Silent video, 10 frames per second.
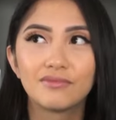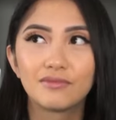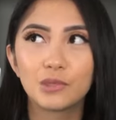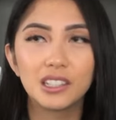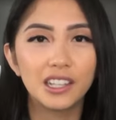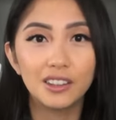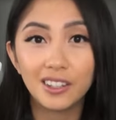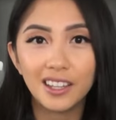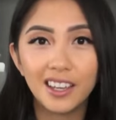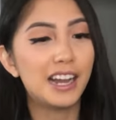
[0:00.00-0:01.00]
really
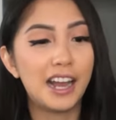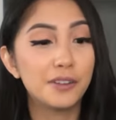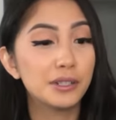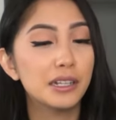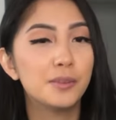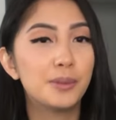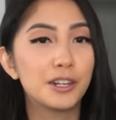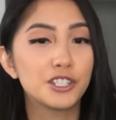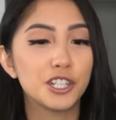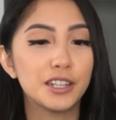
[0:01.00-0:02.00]
looking. I really love butter
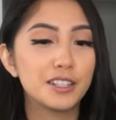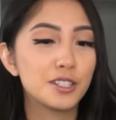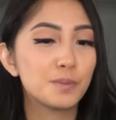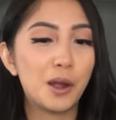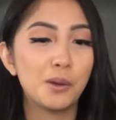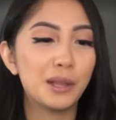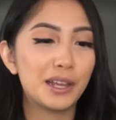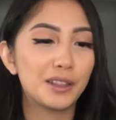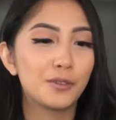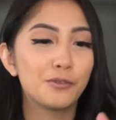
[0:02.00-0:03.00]
chicken. This is probably
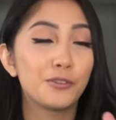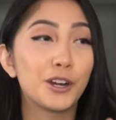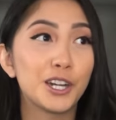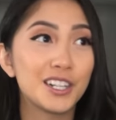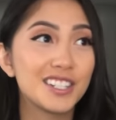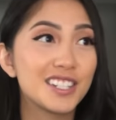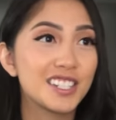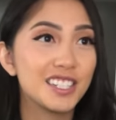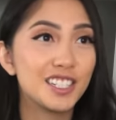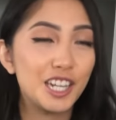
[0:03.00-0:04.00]
like the
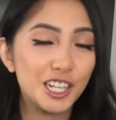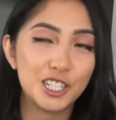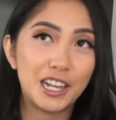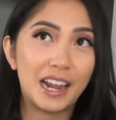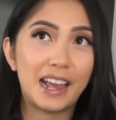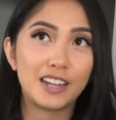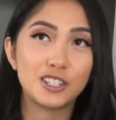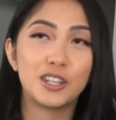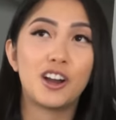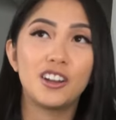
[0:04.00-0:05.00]
first dish that I actually
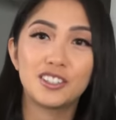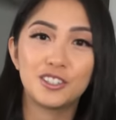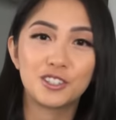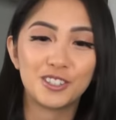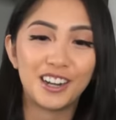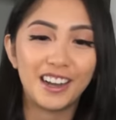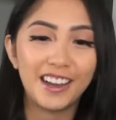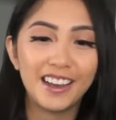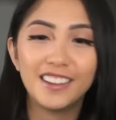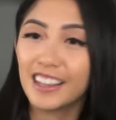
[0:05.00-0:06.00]
got to
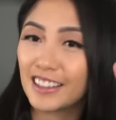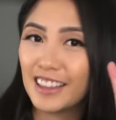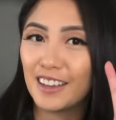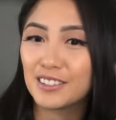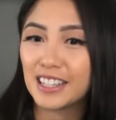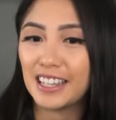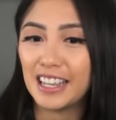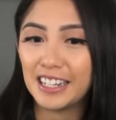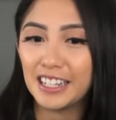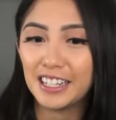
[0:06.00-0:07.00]
try like that was like
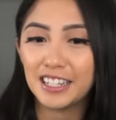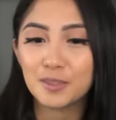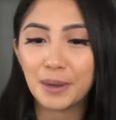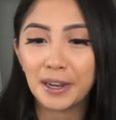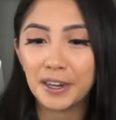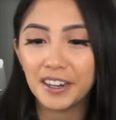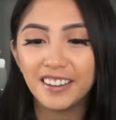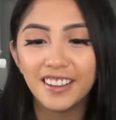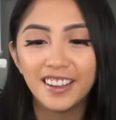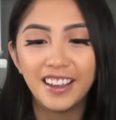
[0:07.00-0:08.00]
Indian inspired,
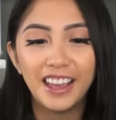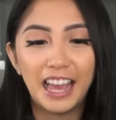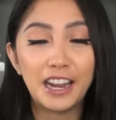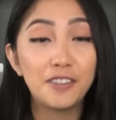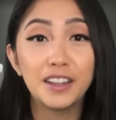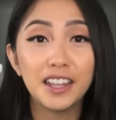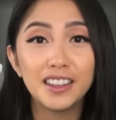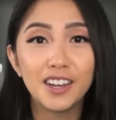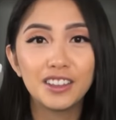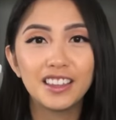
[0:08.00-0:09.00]
and I fell in love
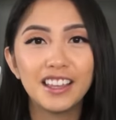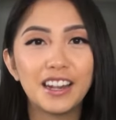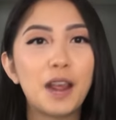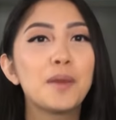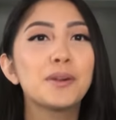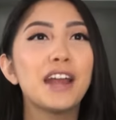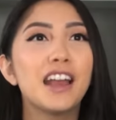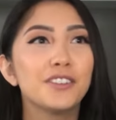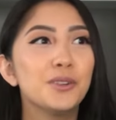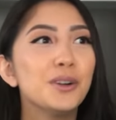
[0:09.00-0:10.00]
with it. And I remember
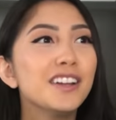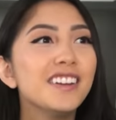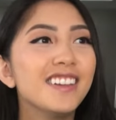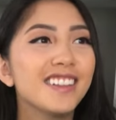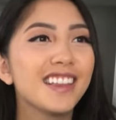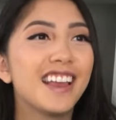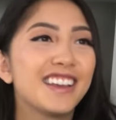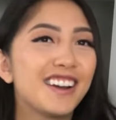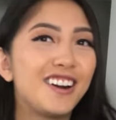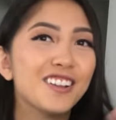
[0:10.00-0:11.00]
everyone, like
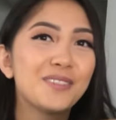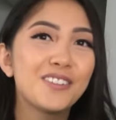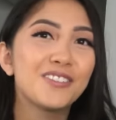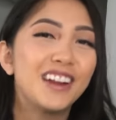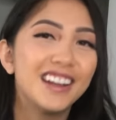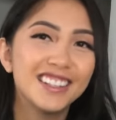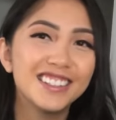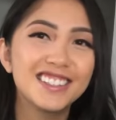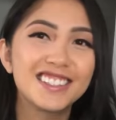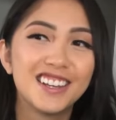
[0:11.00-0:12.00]
all of my
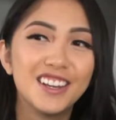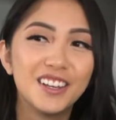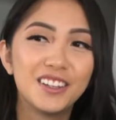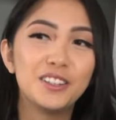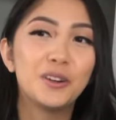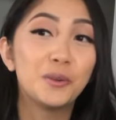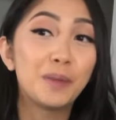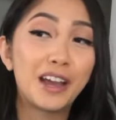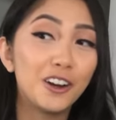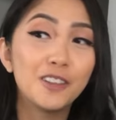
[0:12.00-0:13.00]
friends, you know,
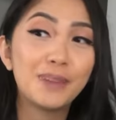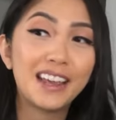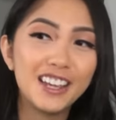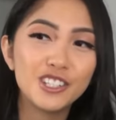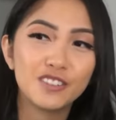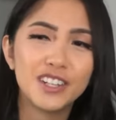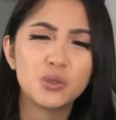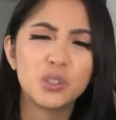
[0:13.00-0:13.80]
all of my Asian friends were